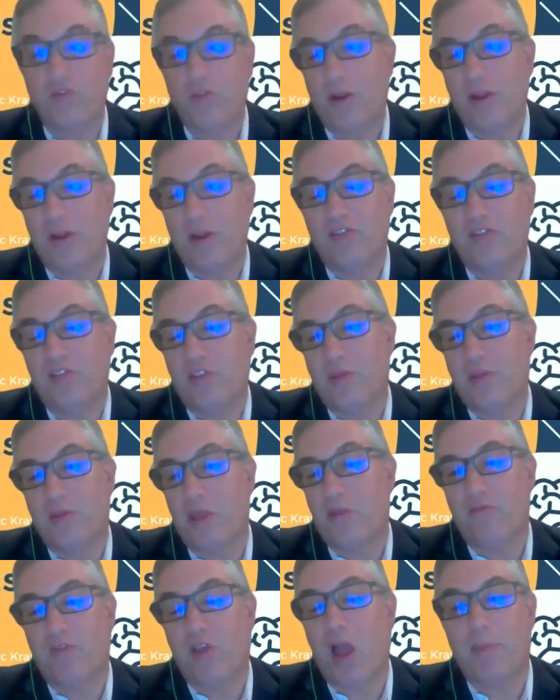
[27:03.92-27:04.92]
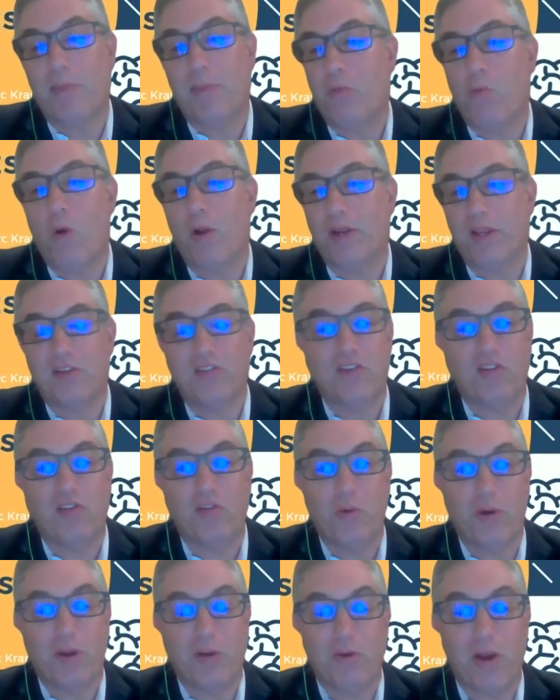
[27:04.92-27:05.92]
street is they've got to be wanting to
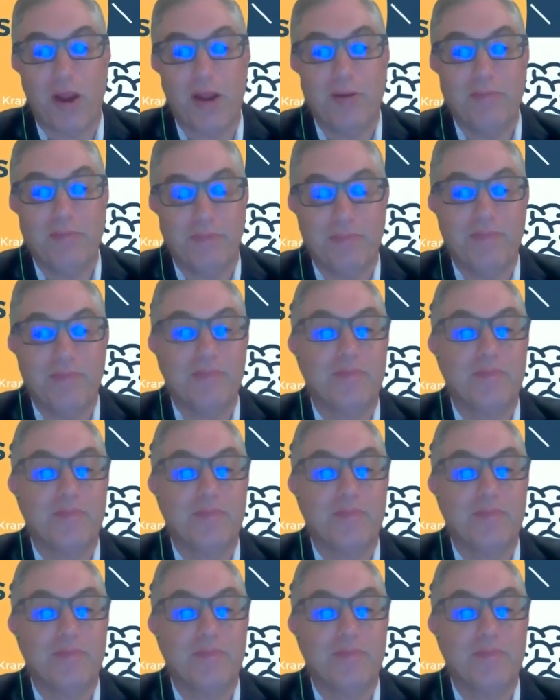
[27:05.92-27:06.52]
do it, right?